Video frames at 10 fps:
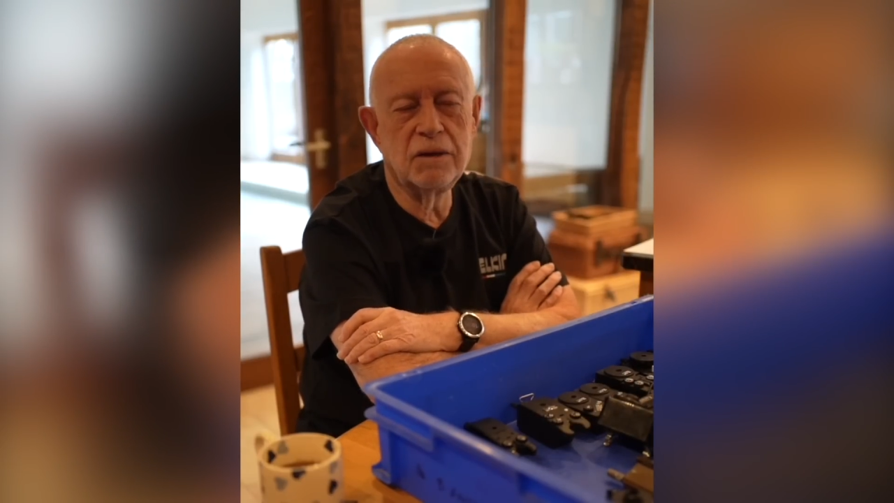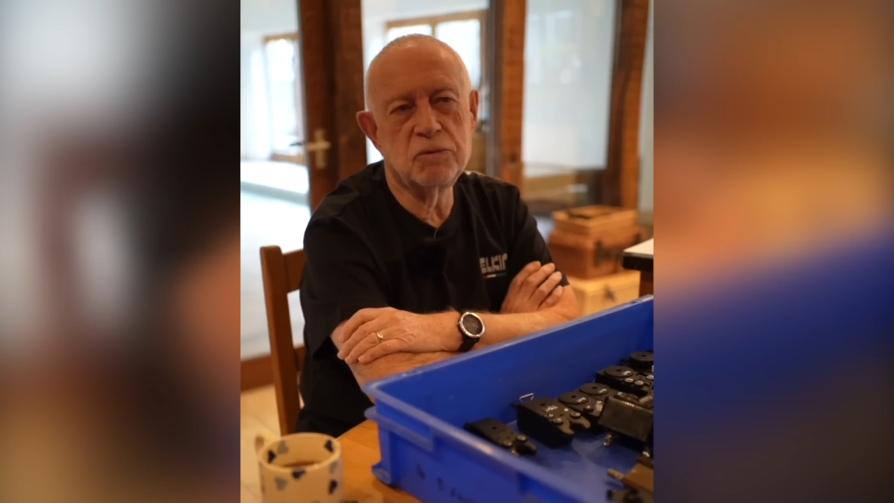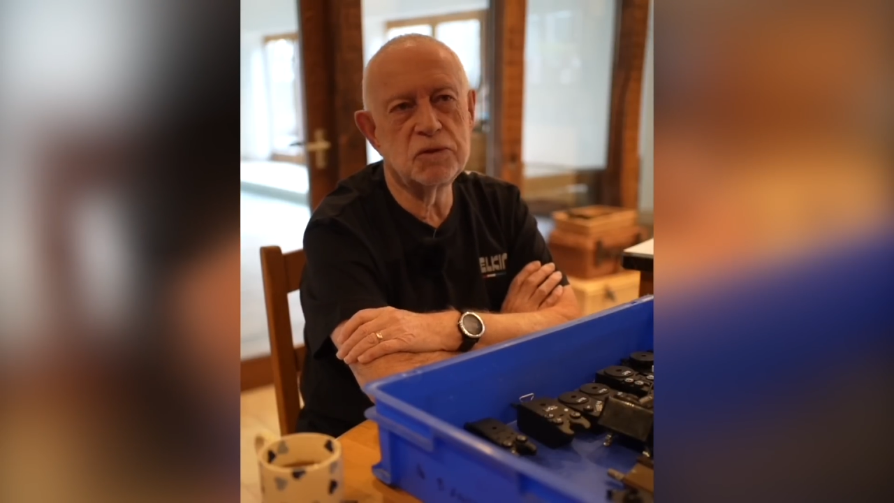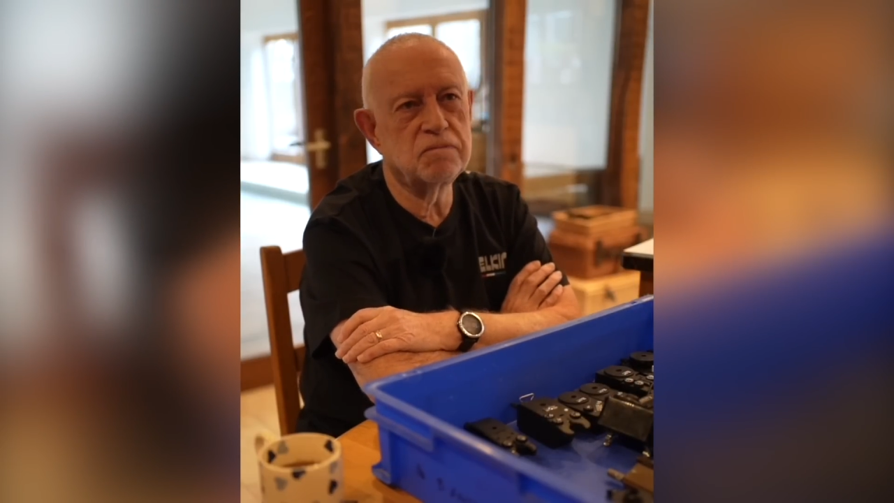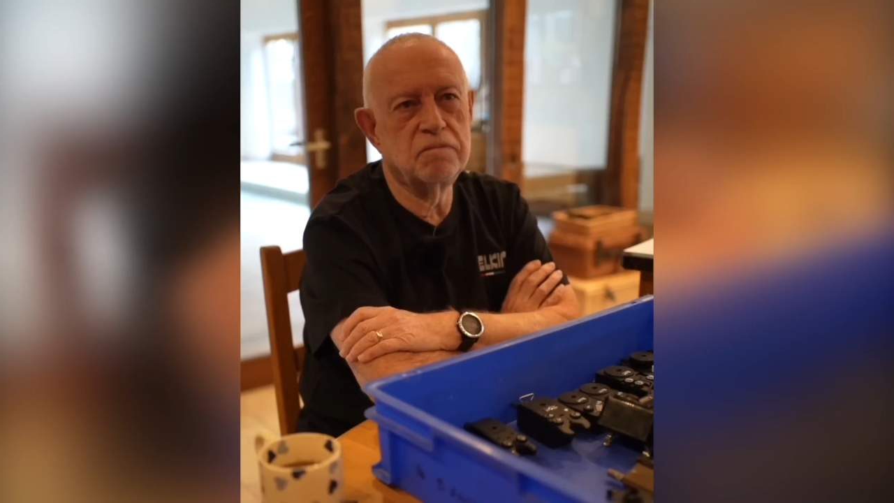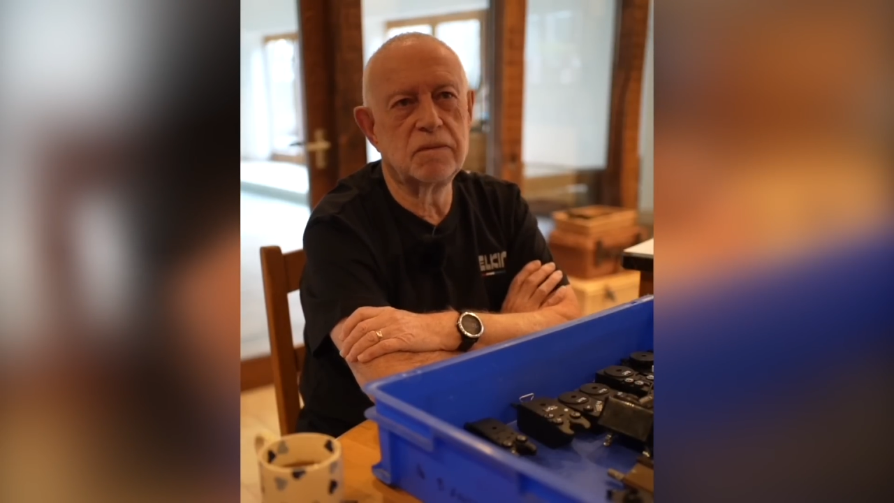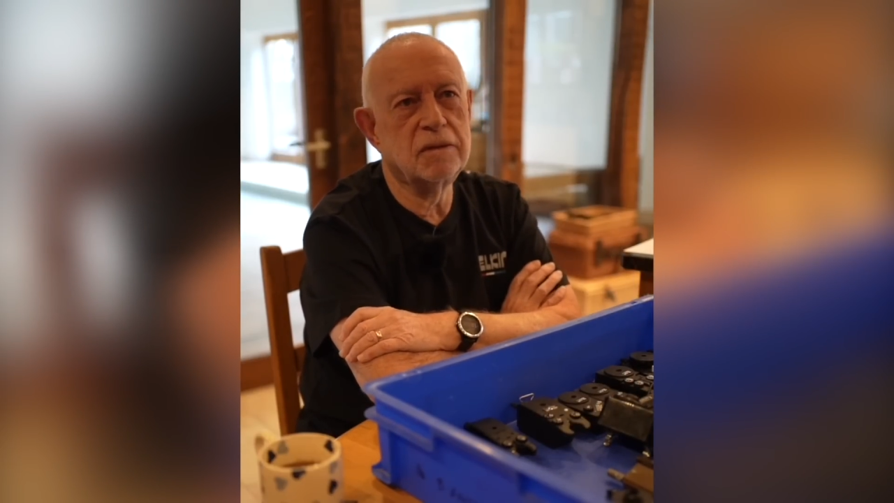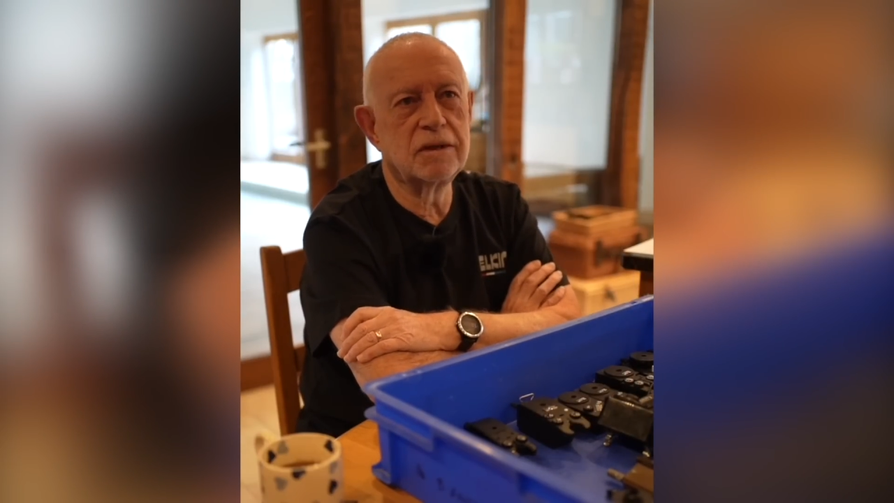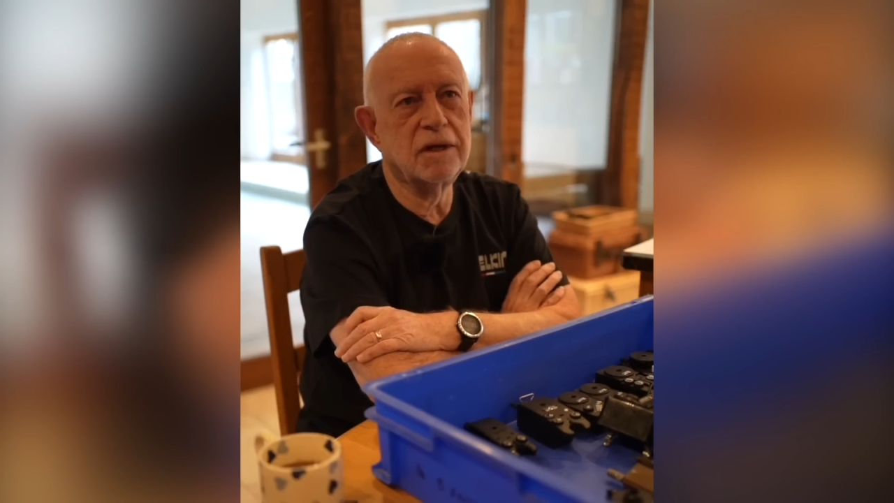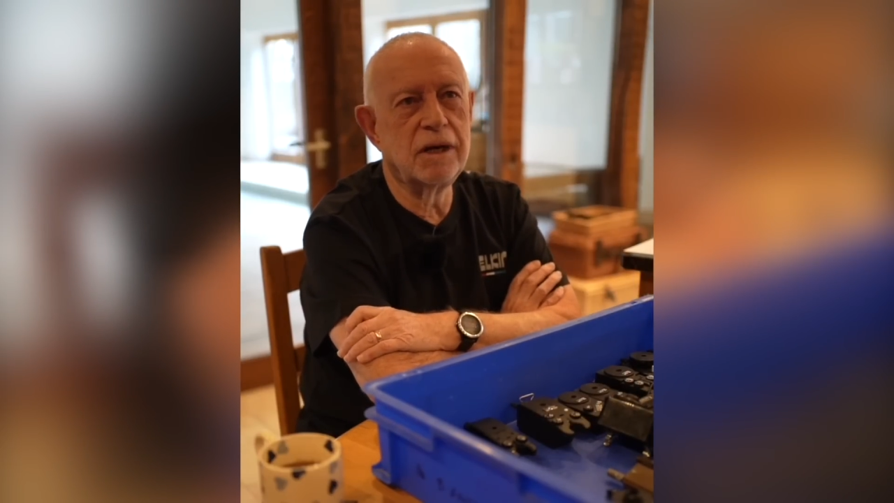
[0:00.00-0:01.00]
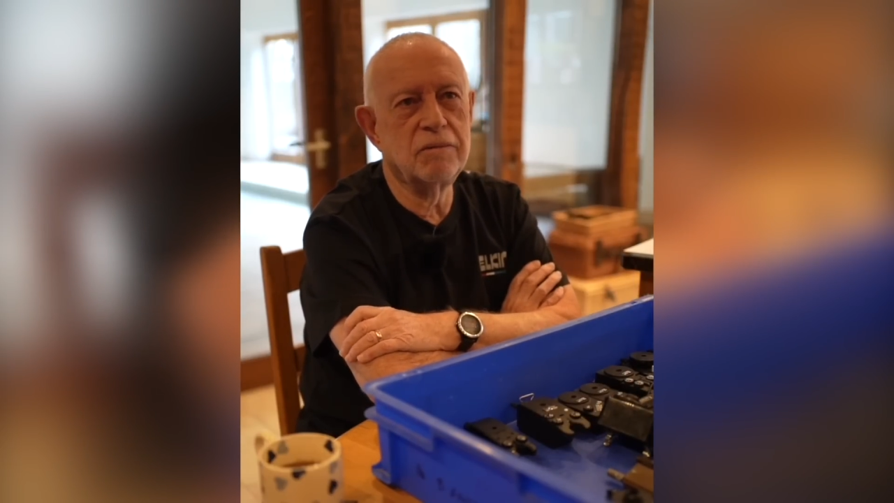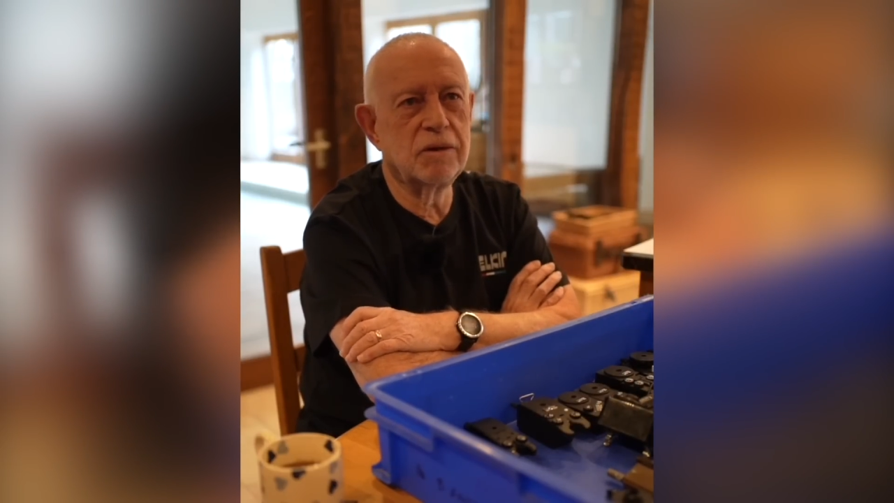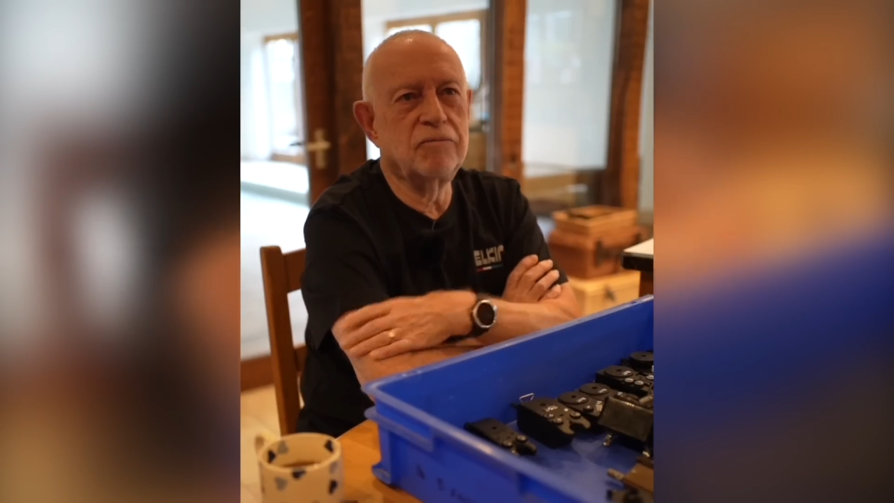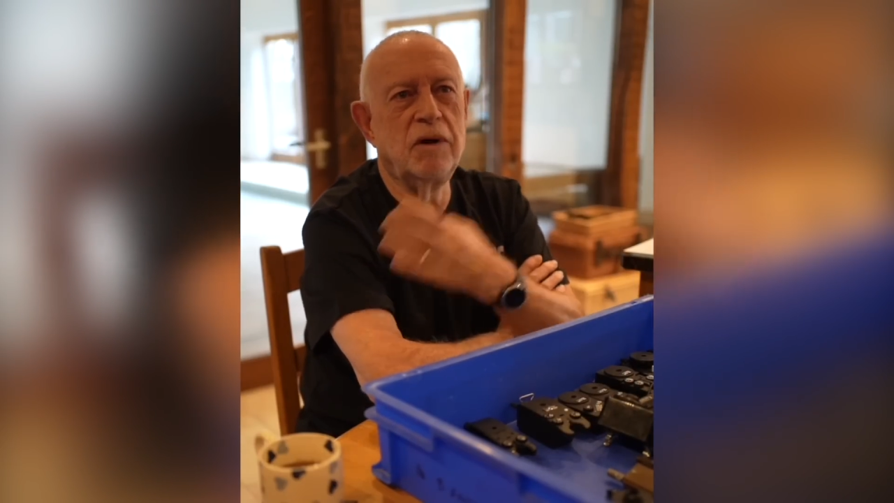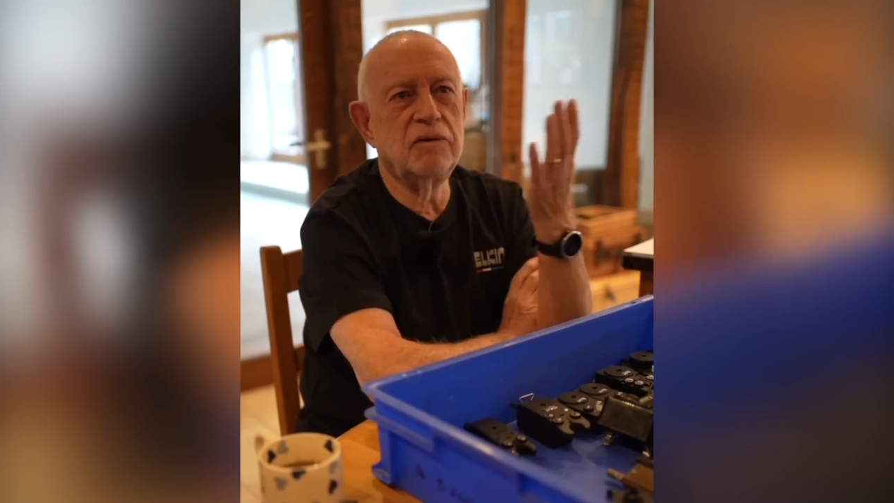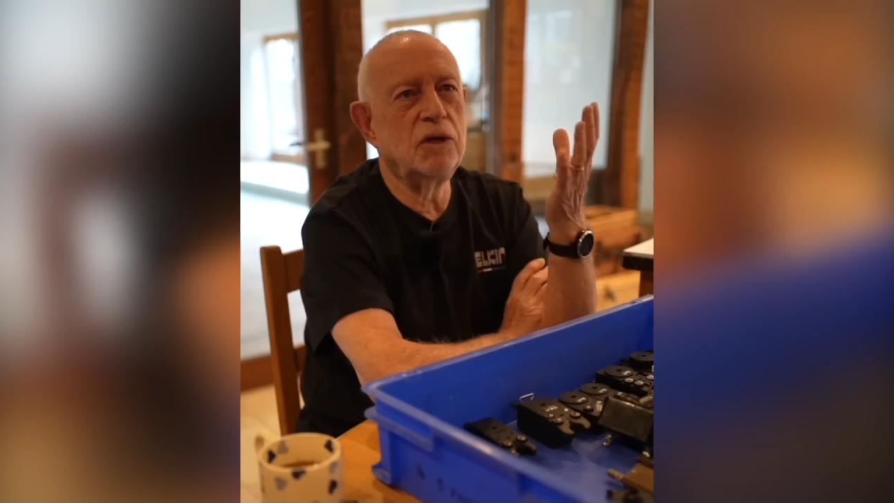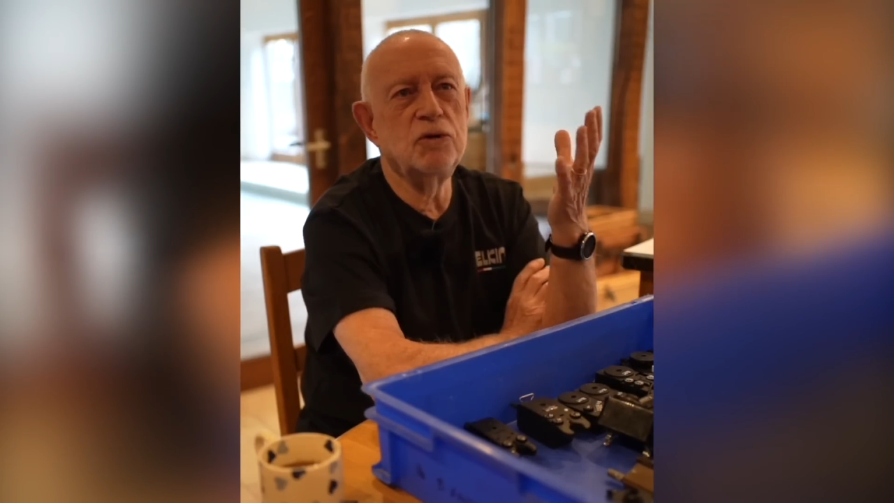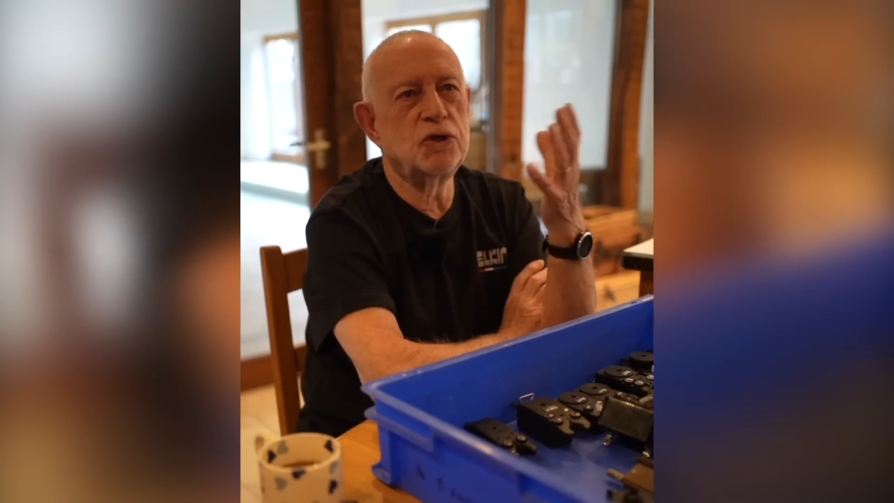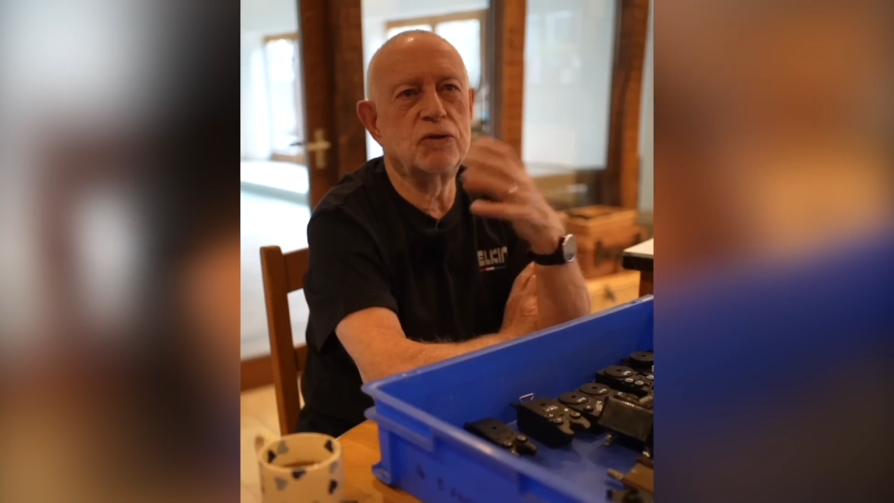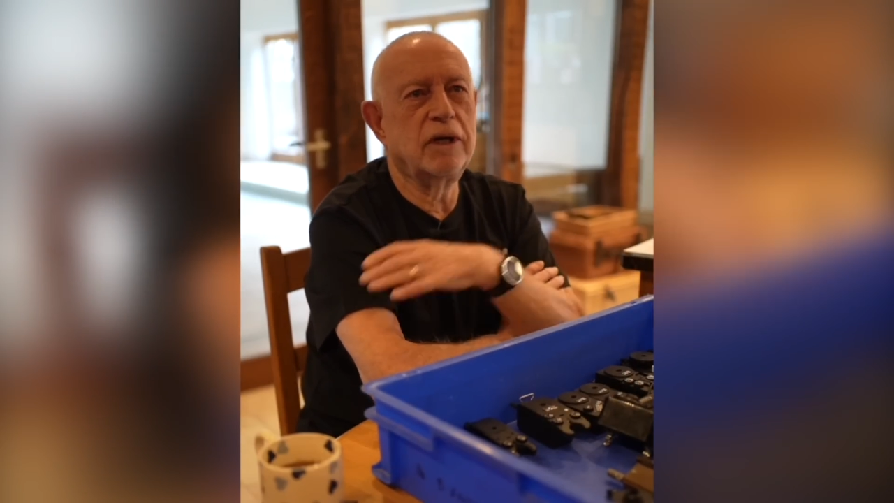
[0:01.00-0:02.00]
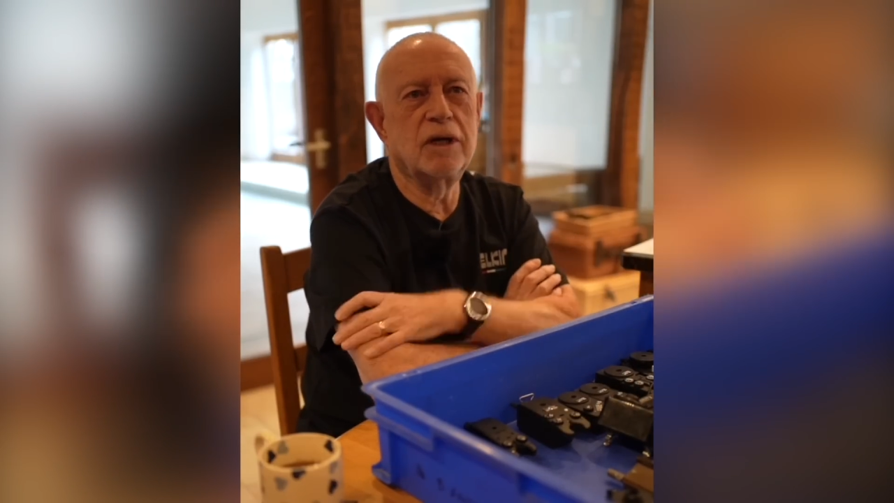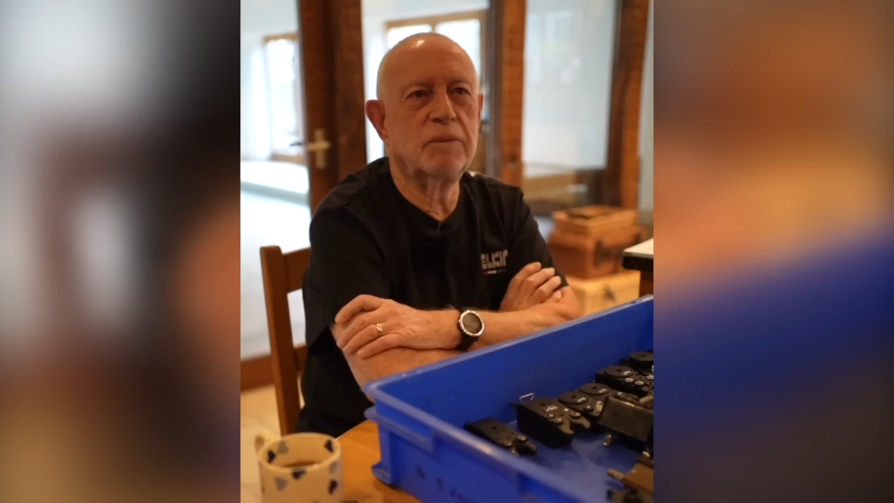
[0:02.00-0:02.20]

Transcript: was revolutionary.